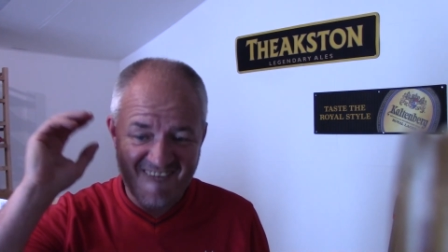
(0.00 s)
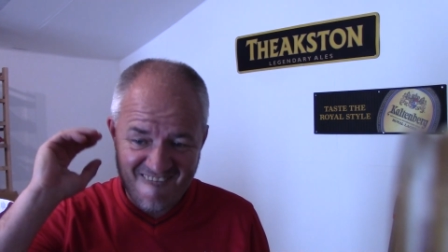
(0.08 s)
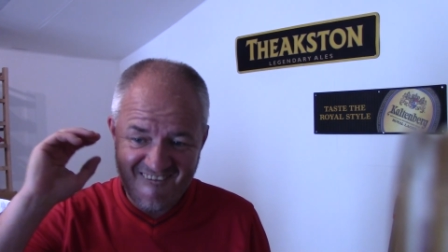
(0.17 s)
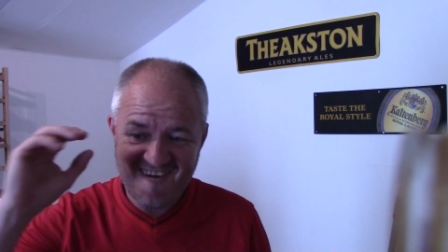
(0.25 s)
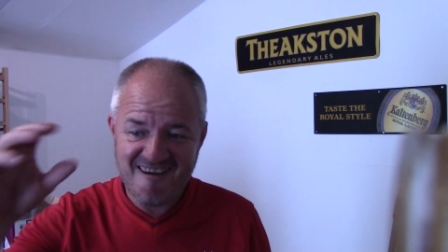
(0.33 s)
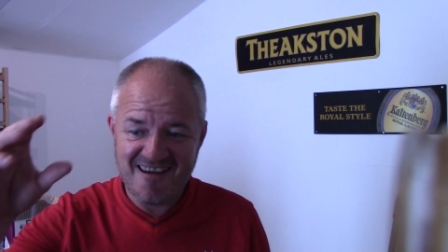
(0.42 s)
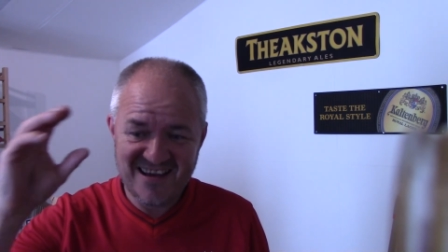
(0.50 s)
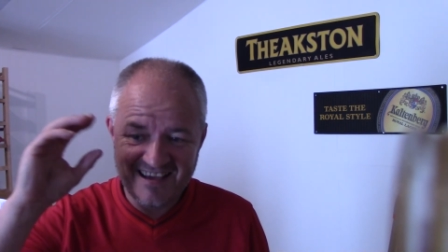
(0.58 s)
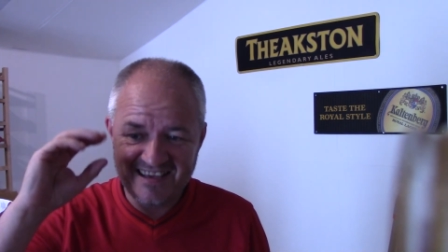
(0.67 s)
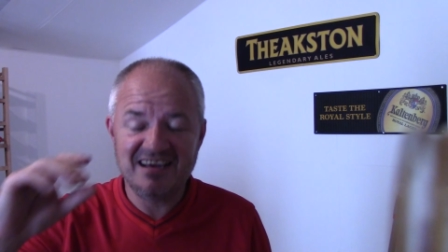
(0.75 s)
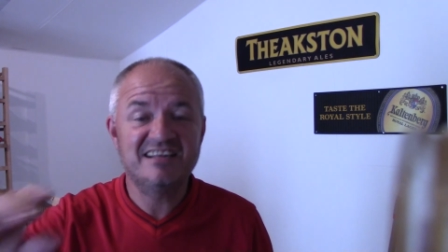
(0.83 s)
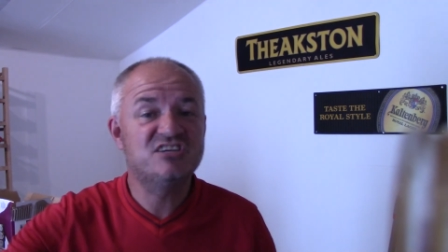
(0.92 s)

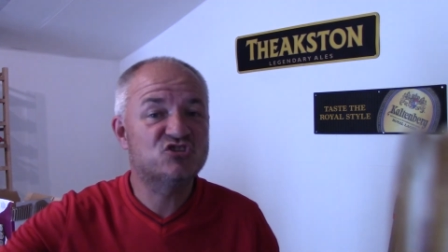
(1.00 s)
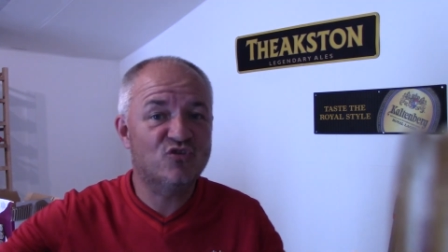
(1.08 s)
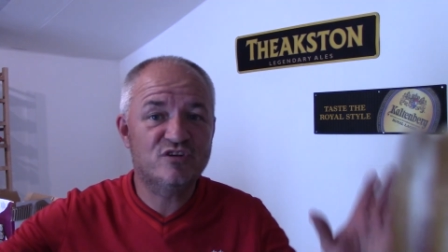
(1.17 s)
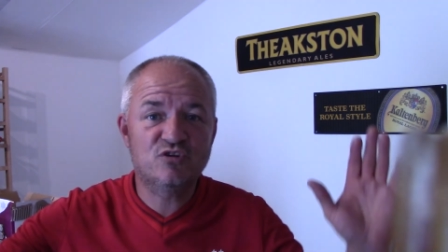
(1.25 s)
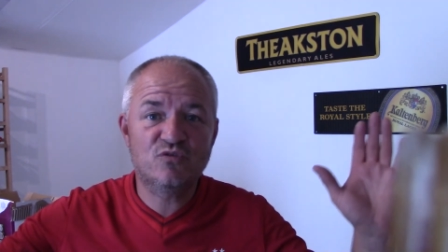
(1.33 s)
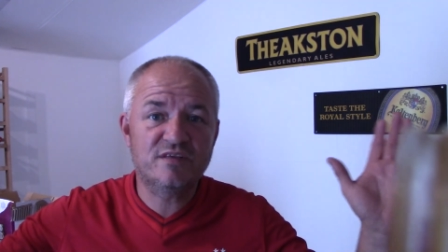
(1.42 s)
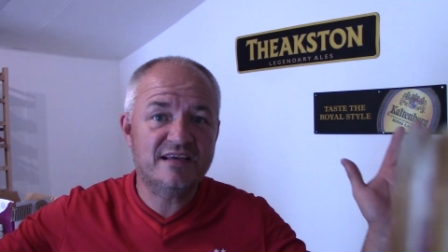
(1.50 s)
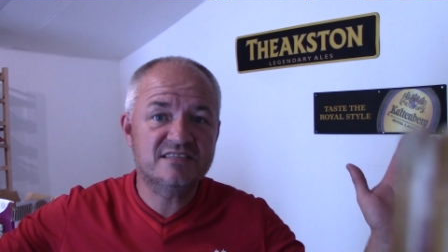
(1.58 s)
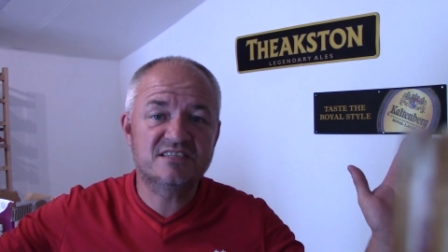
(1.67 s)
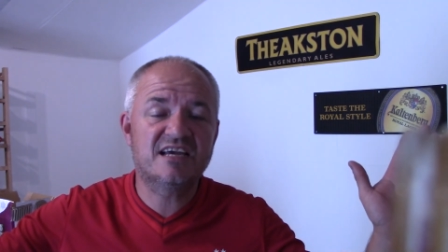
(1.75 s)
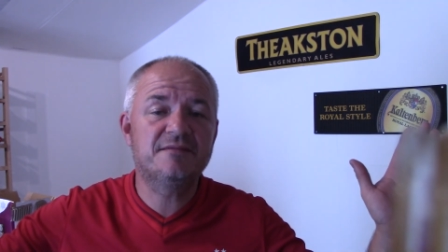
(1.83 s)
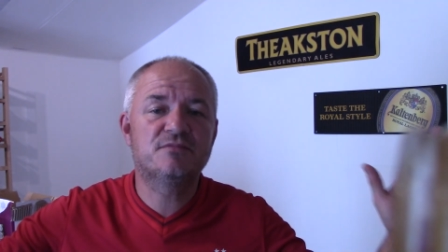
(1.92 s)
Whee! And enjoying all the
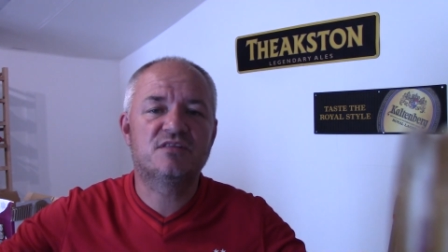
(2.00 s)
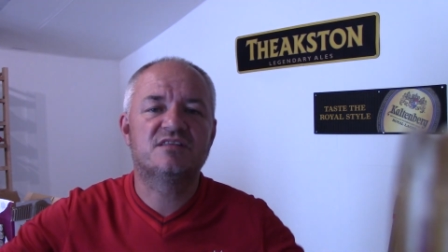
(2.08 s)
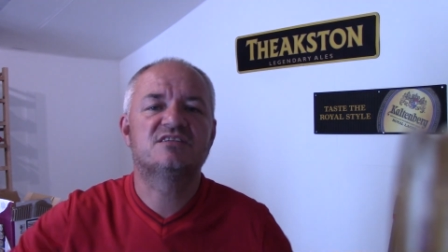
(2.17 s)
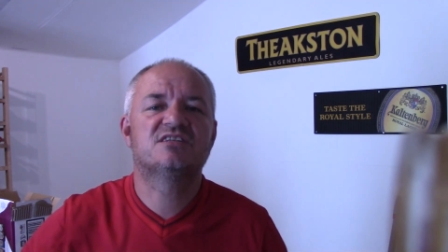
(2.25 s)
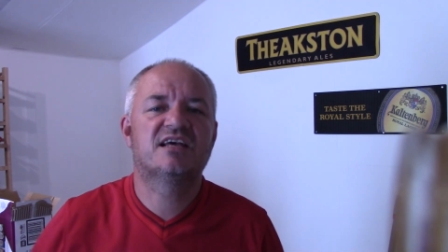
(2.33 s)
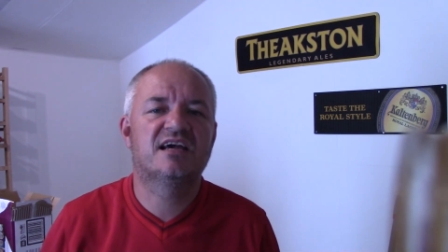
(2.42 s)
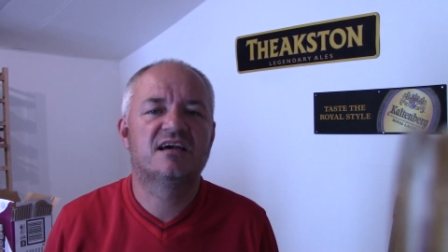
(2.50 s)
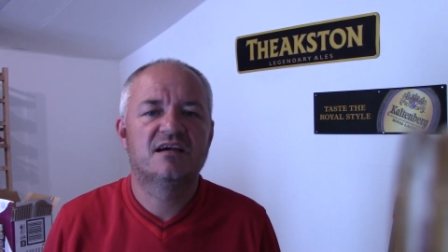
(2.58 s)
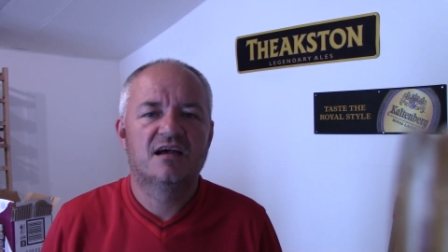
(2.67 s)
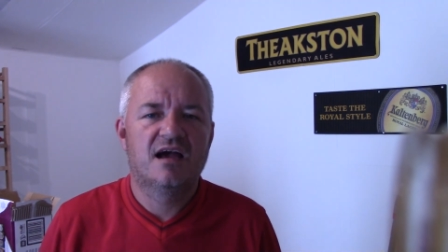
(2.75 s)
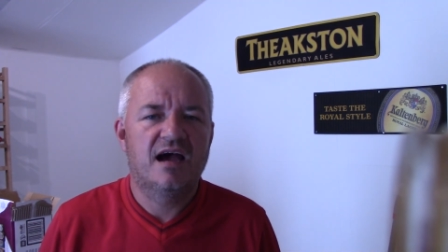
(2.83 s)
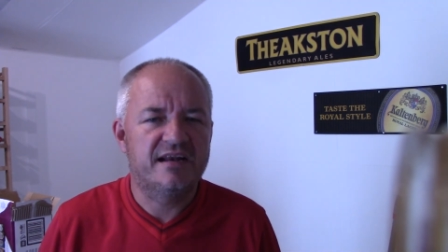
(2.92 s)
entertainment that's there.
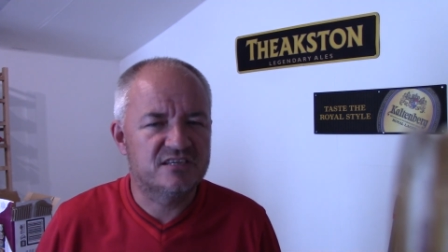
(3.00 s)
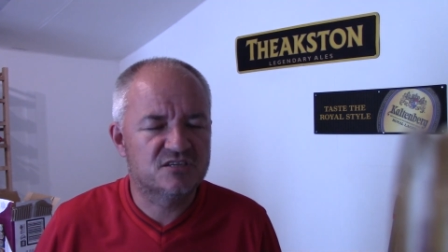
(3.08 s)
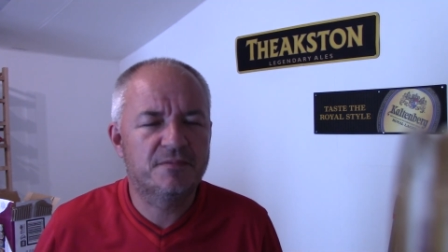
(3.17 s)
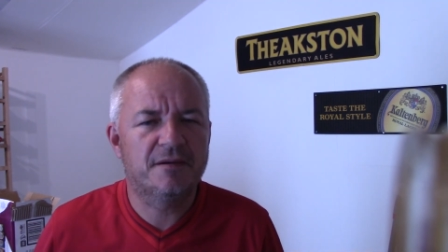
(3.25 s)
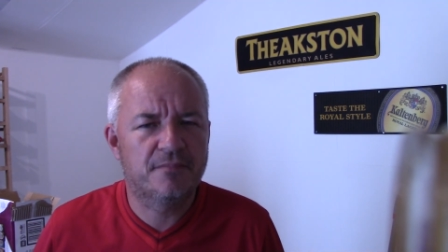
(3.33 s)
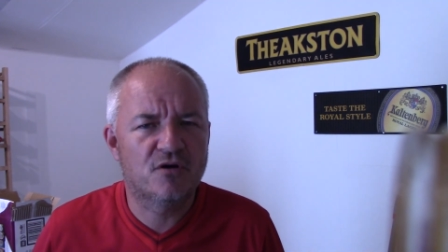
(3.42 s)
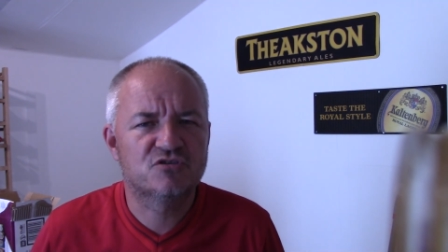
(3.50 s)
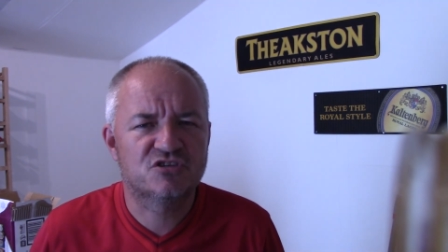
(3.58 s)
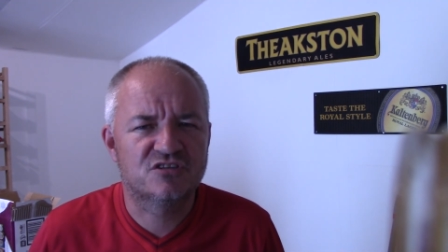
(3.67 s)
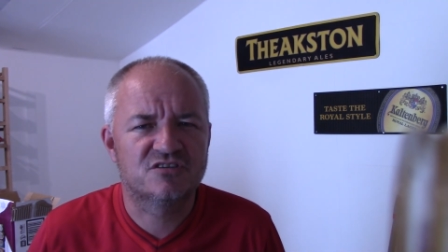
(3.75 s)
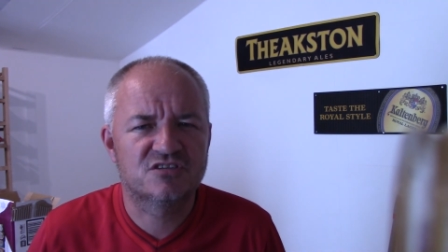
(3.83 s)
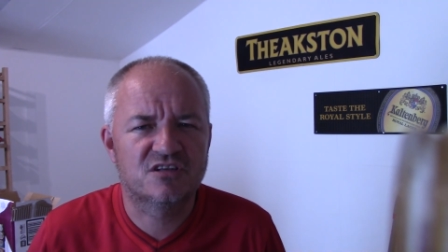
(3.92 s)
And it's a bit
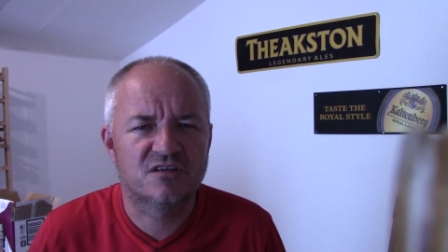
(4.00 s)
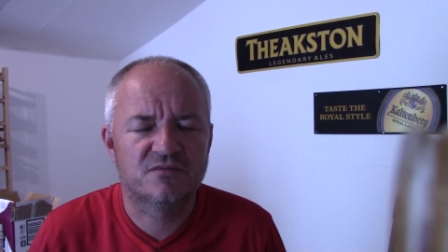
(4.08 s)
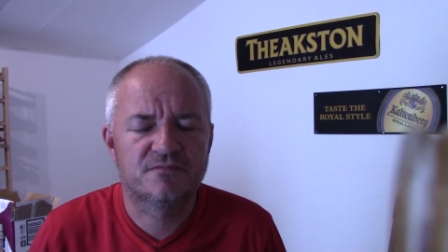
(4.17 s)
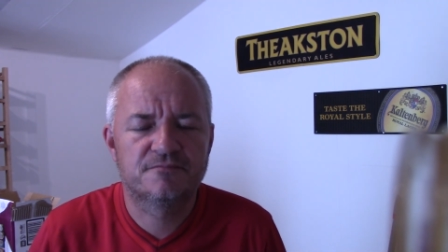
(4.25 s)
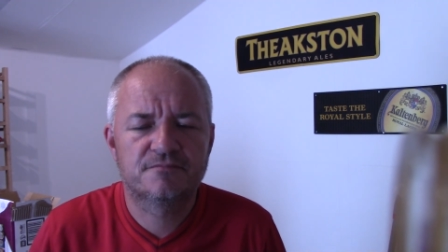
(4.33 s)
posher than Salou.